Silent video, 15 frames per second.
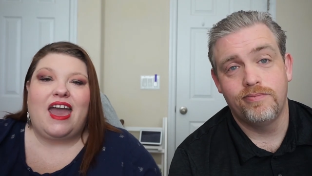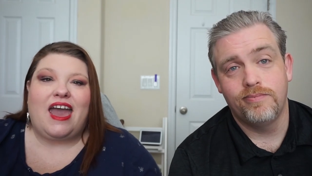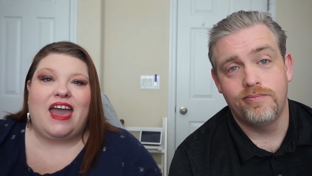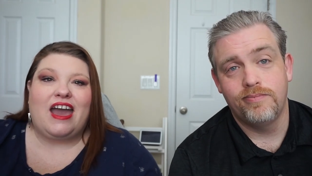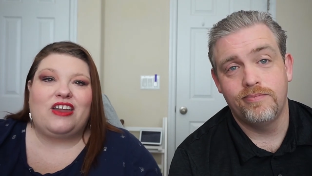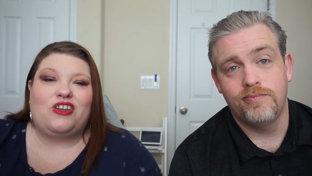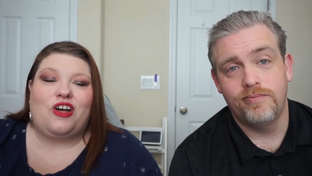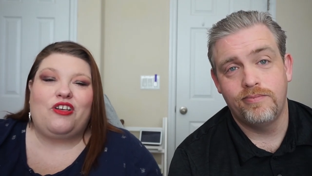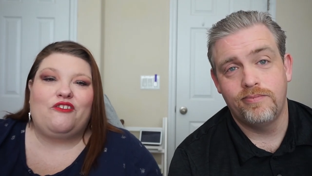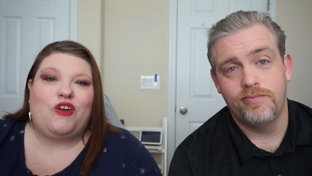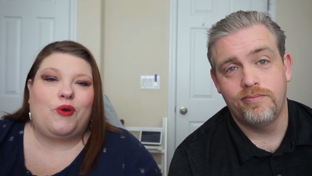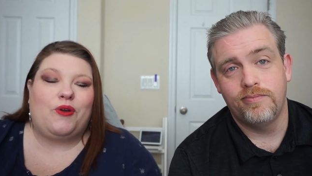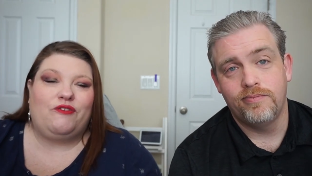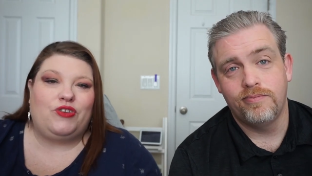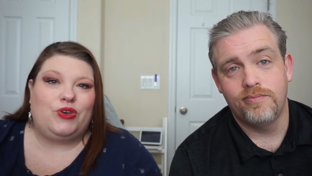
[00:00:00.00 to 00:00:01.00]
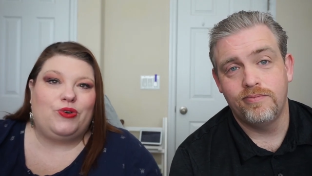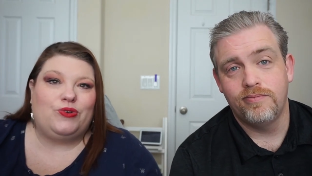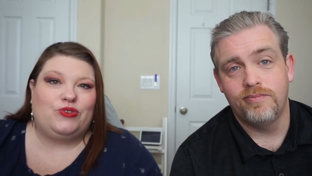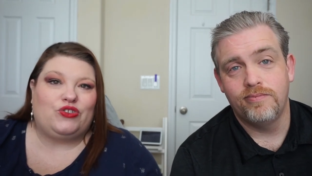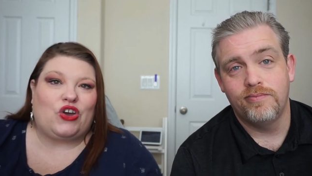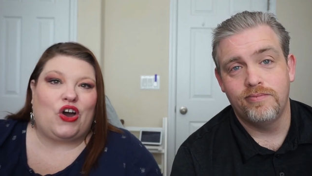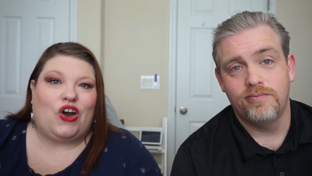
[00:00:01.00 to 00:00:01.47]
Speaker 1: And all of our
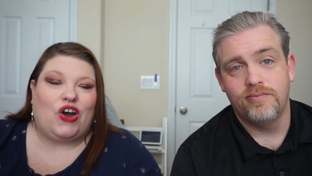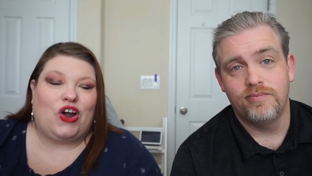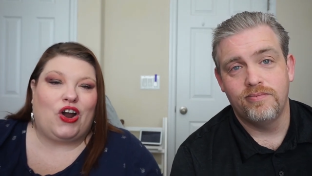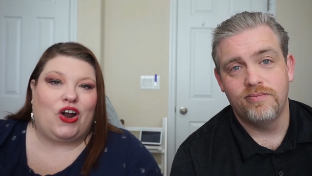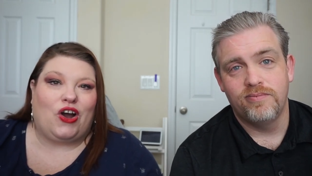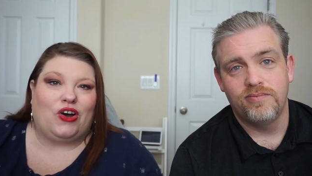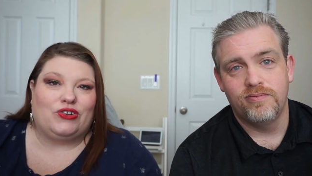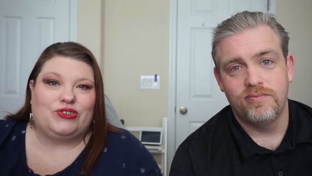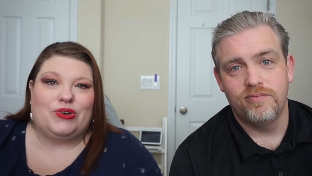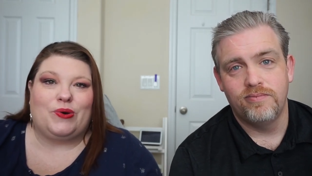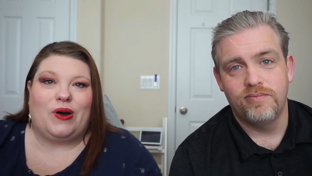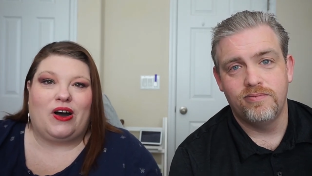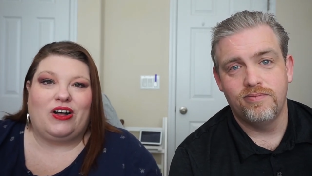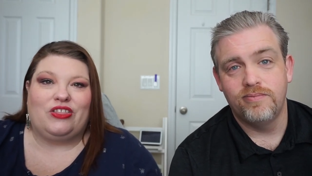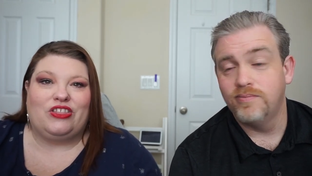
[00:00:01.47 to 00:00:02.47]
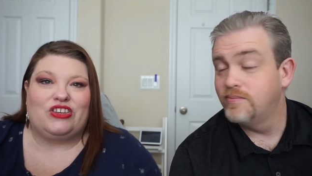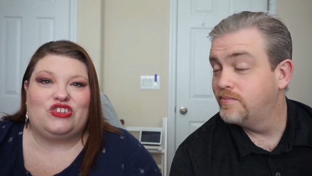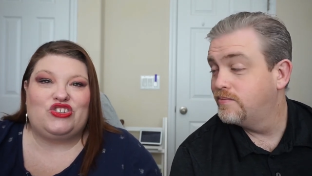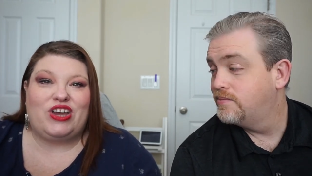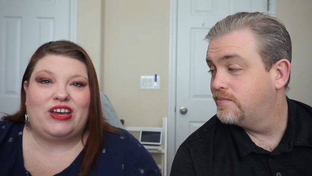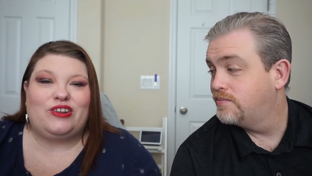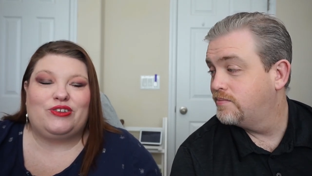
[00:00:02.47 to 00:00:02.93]
reviews are also on this
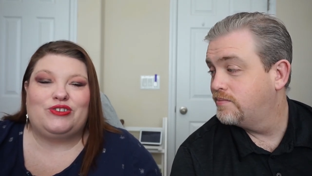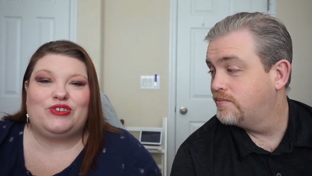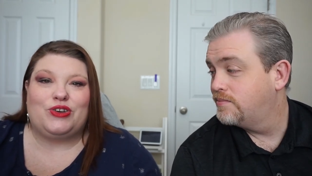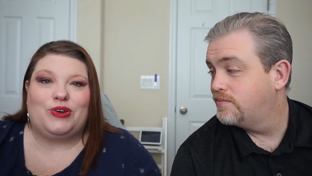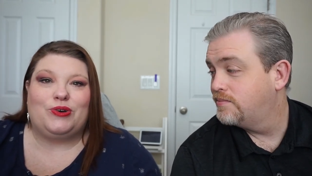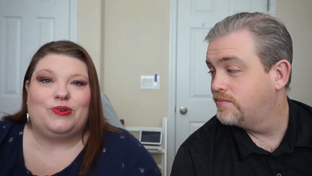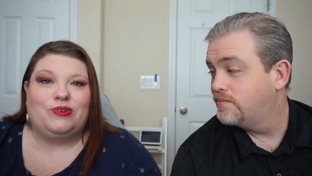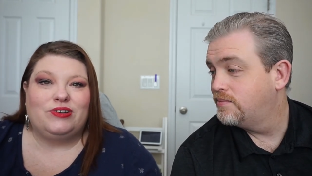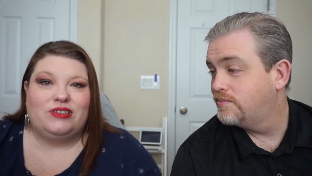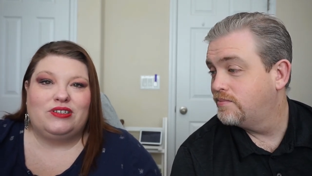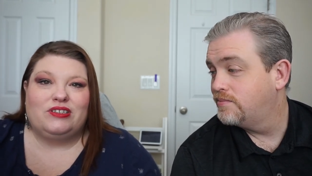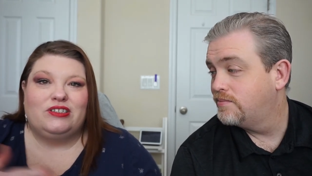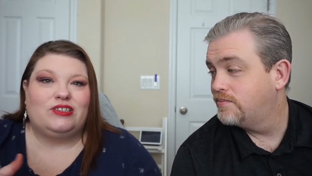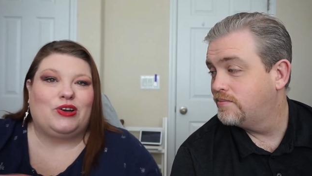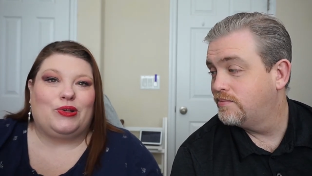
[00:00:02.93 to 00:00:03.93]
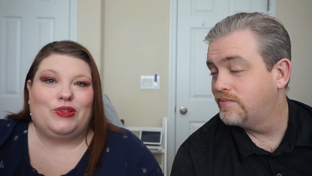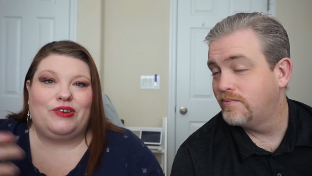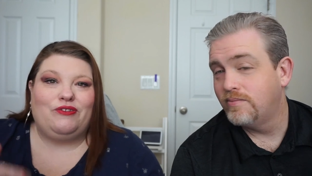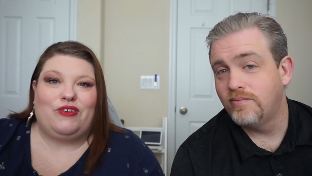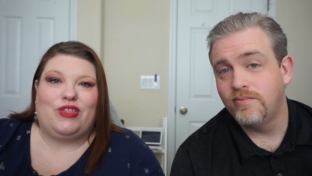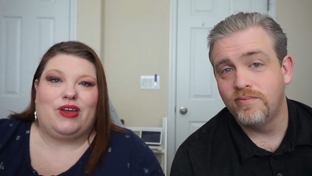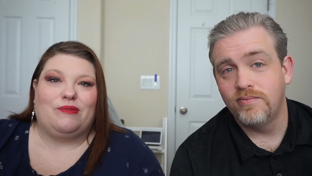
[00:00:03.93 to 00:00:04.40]
channel, so go look
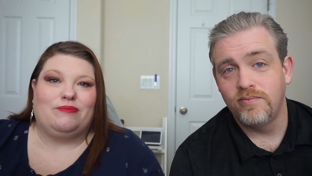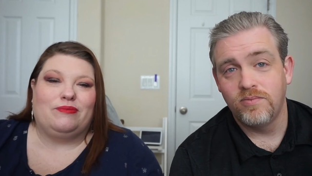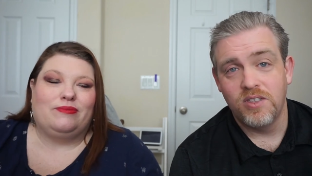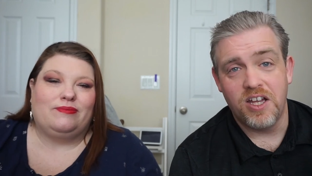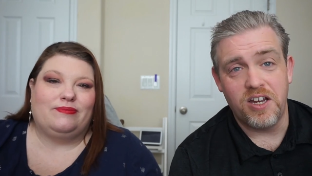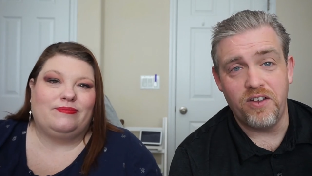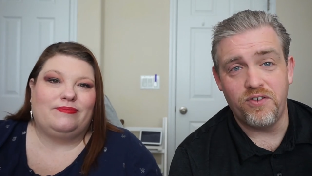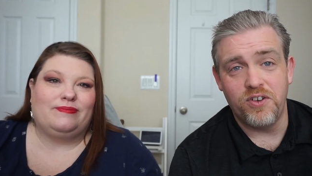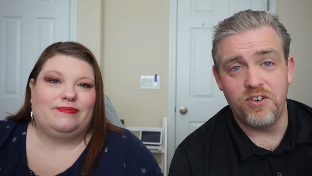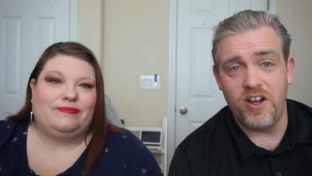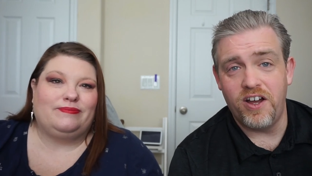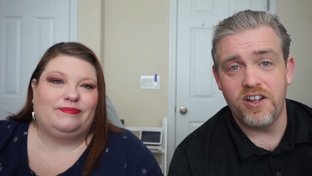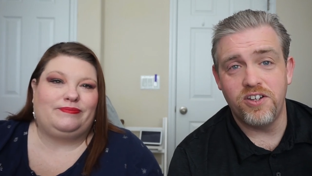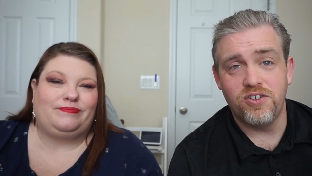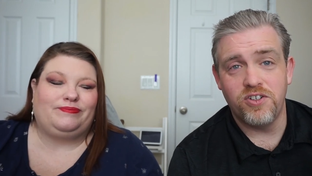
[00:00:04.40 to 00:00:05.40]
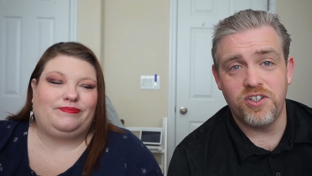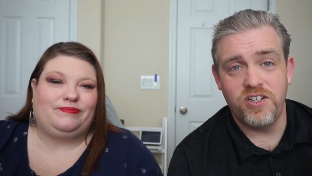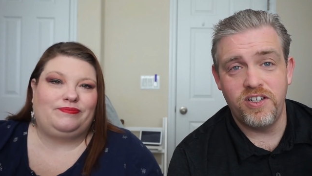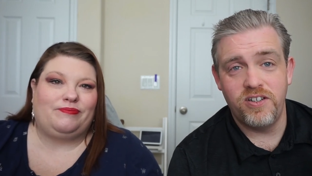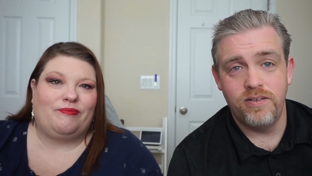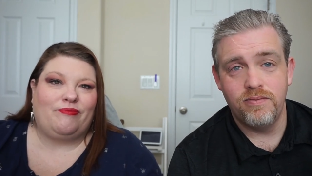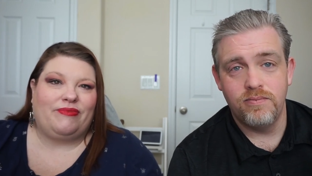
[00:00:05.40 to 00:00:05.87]
for them.
Speaker 2: And if you're not
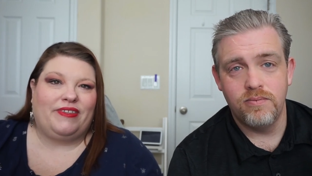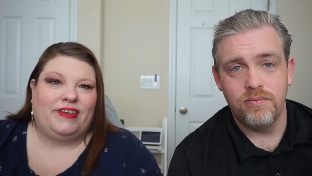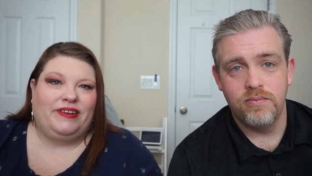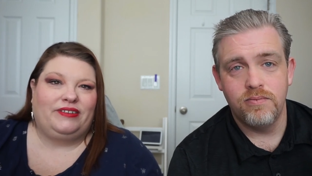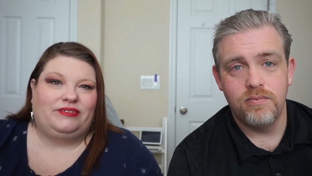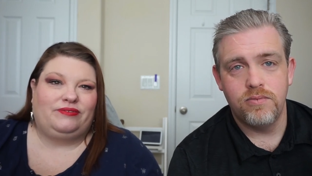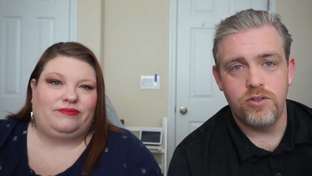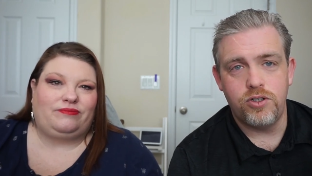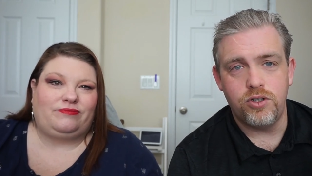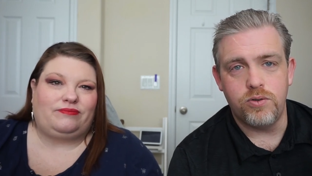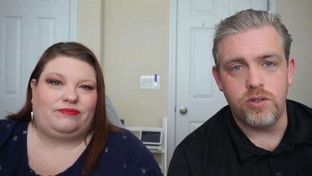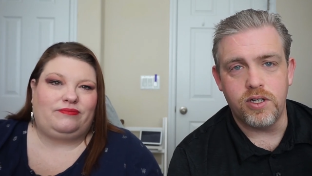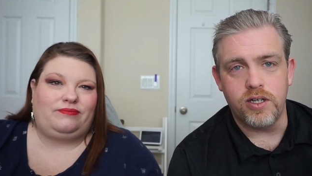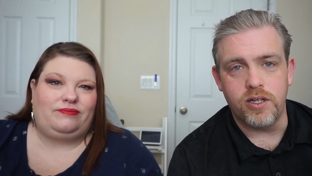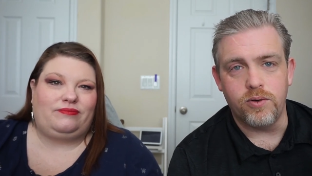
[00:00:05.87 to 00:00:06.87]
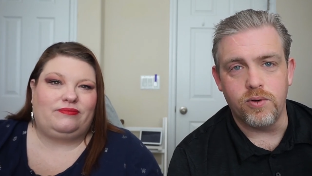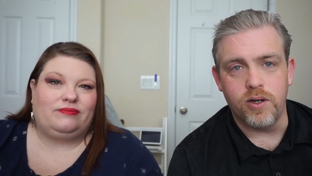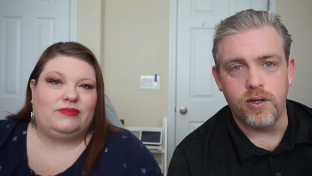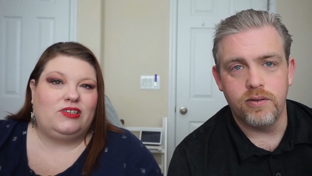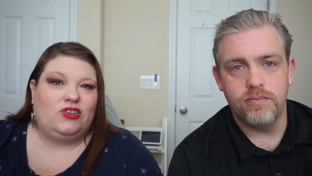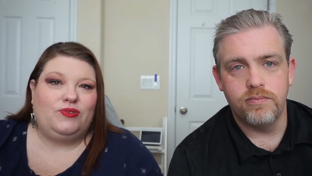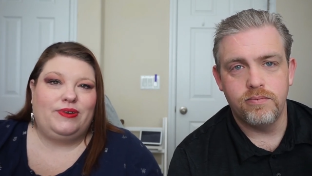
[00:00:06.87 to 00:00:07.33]
interested, do it anyway.
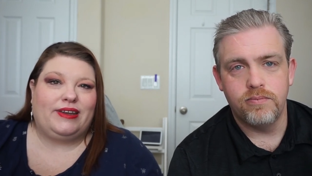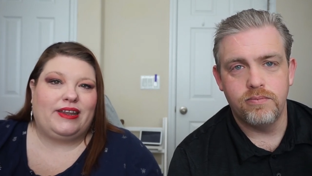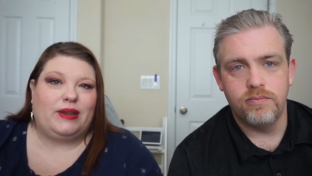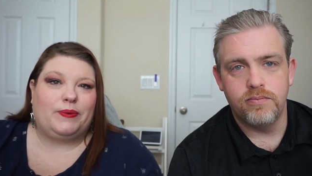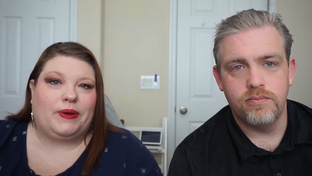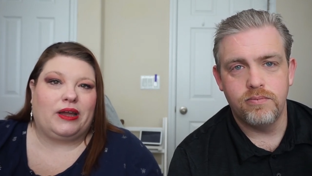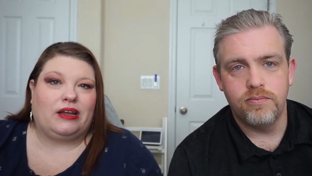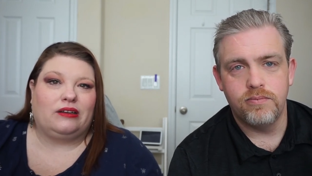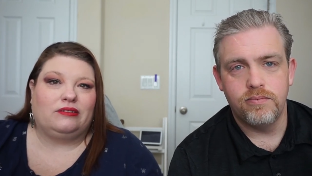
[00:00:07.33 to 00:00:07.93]
Speaker 1: Do it anyway.